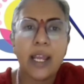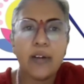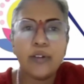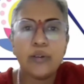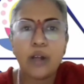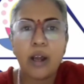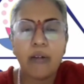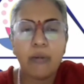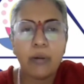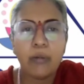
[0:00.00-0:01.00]
and we have
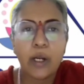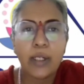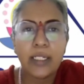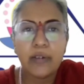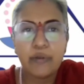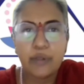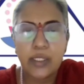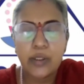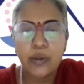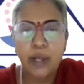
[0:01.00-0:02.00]
to, what are
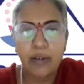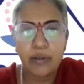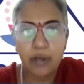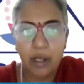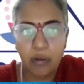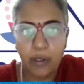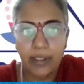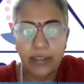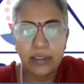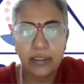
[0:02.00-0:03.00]
the foods you have to
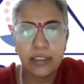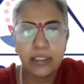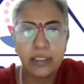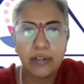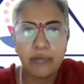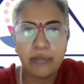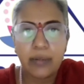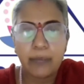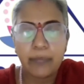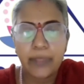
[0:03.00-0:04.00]
avoid
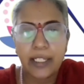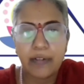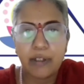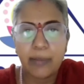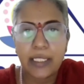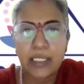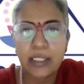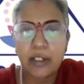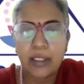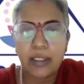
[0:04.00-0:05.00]
for
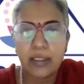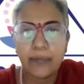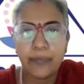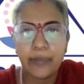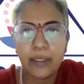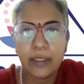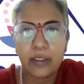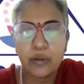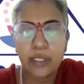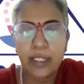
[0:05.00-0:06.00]
inflammation and
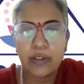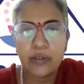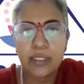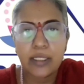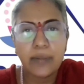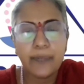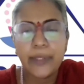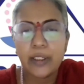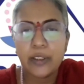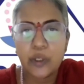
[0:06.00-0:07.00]
to reduce
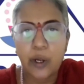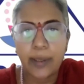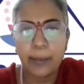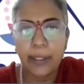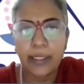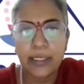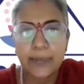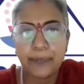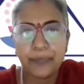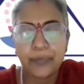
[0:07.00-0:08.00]
the joint
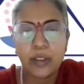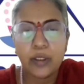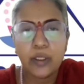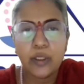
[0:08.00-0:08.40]
pains?